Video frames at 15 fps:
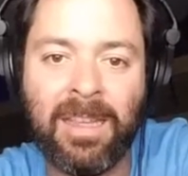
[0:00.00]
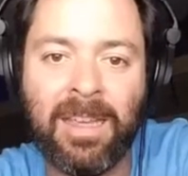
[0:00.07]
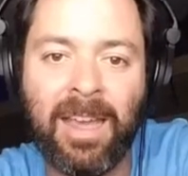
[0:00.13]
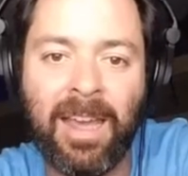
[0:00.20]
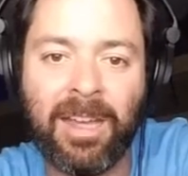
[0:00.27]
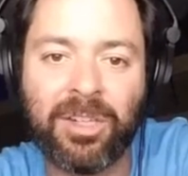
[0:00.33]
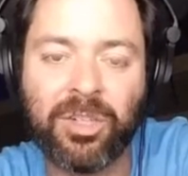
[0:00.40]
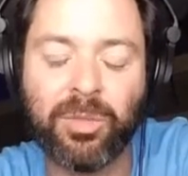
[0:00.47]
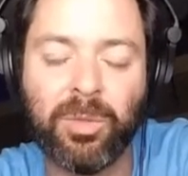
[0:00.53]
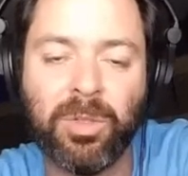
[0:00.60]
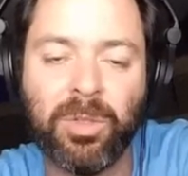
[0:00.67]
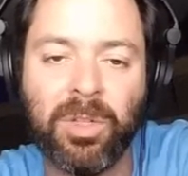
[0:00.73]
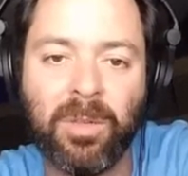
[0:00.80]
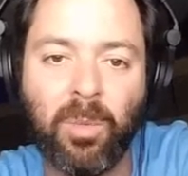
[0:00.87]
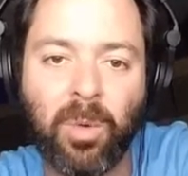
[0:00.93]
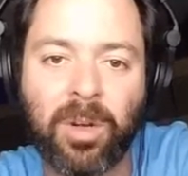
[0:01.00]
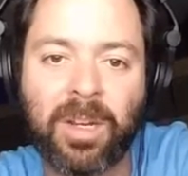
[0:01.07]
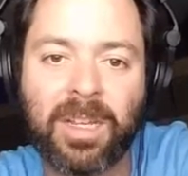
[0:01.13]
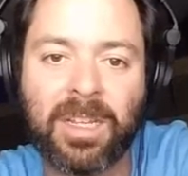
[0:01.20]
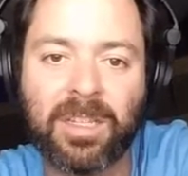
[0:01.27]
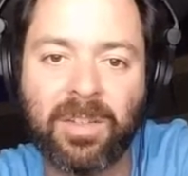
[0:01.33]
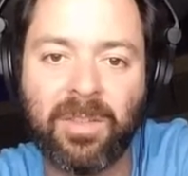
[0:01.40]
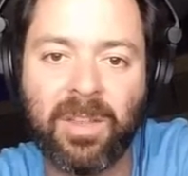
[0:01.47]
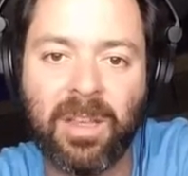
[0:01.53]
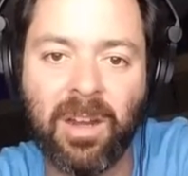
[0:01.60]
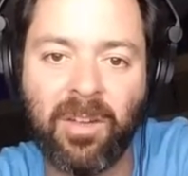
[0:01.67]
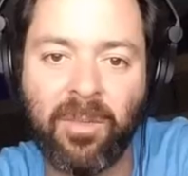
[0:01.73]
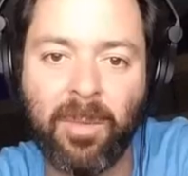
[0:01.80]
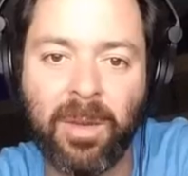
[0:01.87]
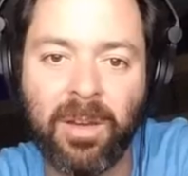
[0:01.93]
in the actual workings
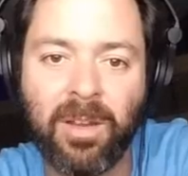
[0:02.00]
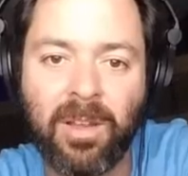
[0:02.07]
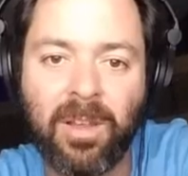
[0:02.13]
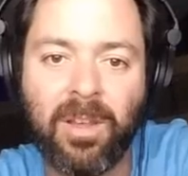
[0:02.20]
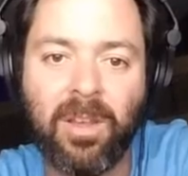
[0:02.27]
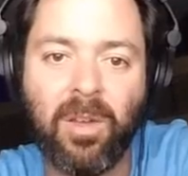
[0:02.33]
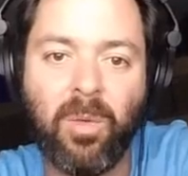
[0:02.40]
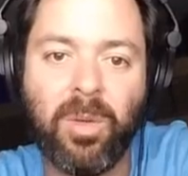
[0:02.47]
of the government,